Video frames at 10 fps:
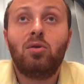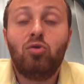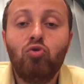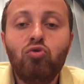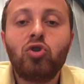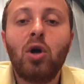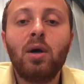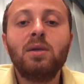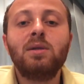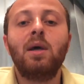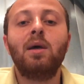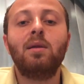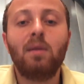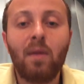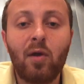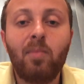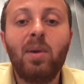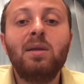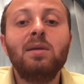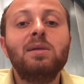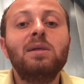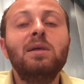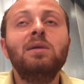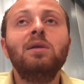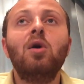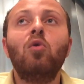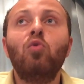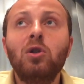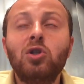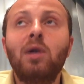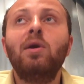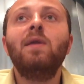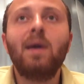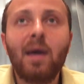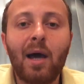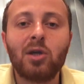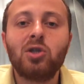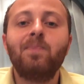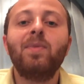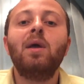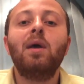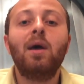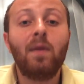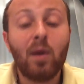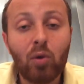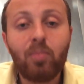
new drugs, and their patencies will generate the cash, and they will